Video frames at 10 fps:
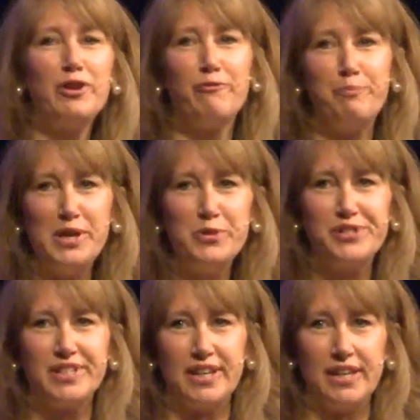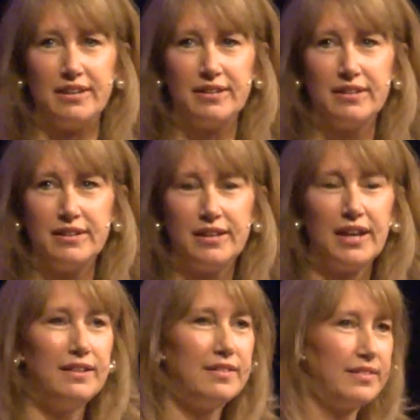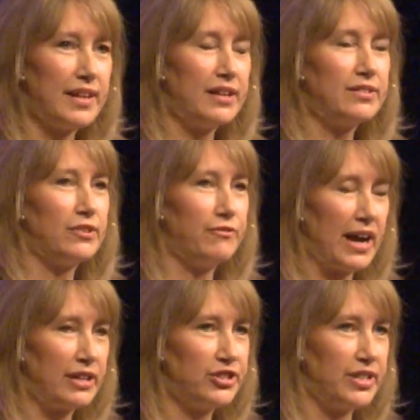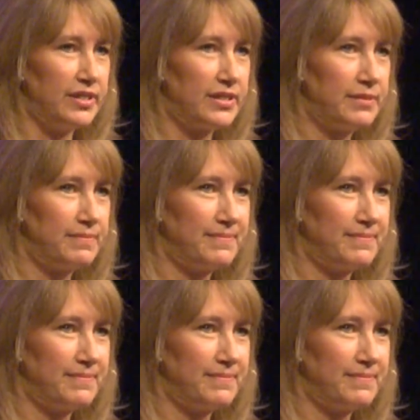of beauty instead of ashes.